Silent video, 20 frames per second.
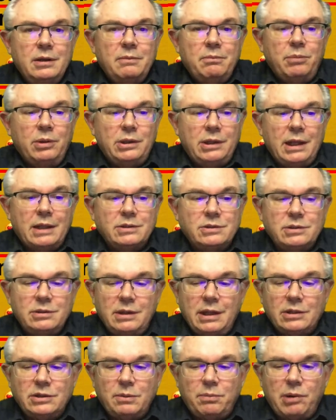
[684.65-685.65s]
but that's
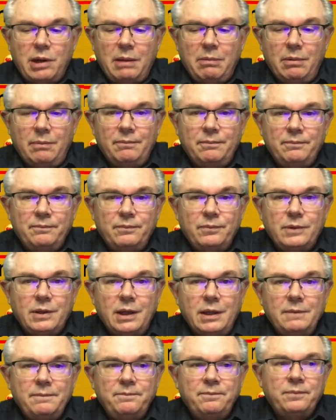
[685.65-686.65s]
a problem,
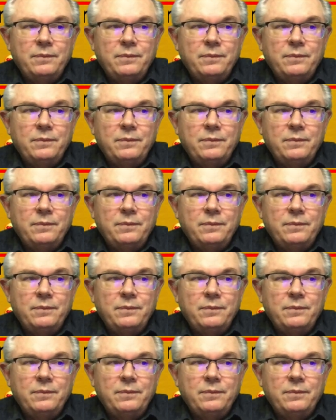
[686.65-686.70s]
okay?